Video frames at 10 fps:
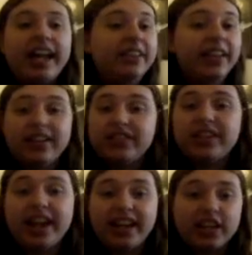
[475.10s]
Like I
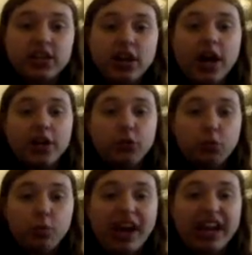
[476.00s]
said, I cannot
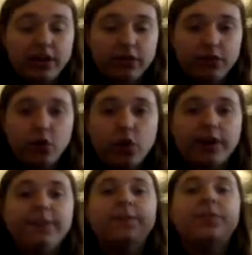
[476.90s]
wait
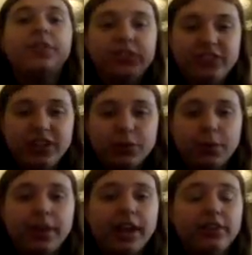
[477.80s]
for the
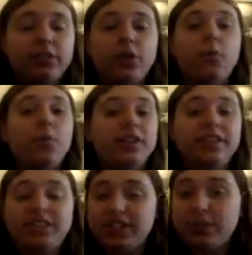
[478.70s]
sequel. I don't know
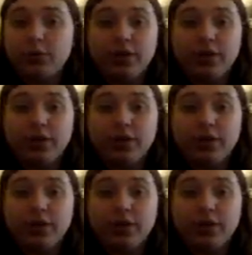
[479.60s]
what the